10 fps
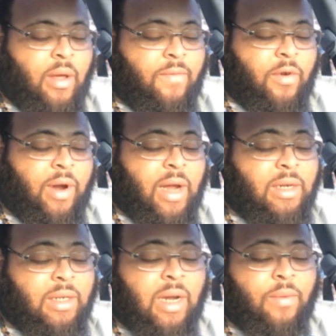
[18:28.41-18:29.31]
For
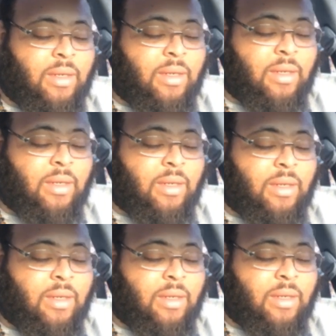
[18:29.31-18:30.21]
nation shall rise against
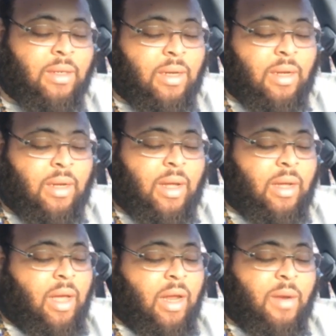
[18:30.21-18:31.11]
nation,
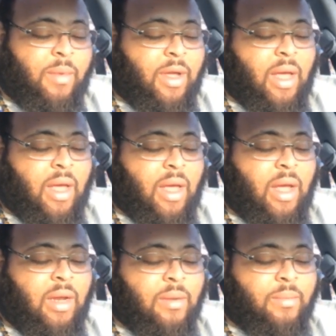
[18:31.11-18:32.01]
and kingdom against
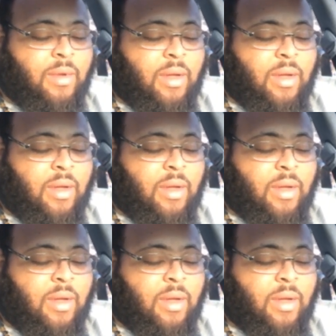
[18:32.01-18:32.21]
kingdom,